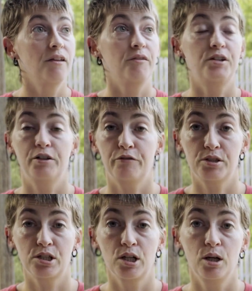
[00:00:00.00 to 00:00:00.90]
the
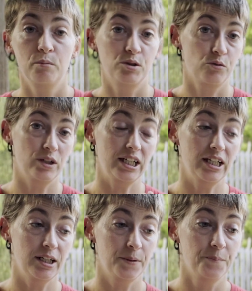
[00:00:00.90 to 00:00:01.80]
difference
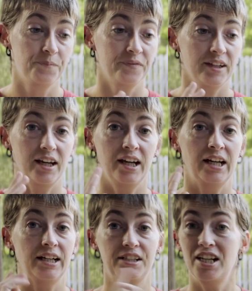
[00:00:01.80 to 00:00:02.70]
between
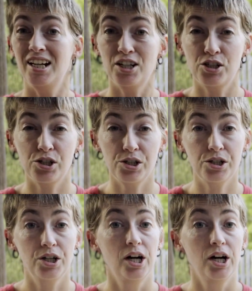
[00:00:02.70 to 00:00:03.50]
a tincture,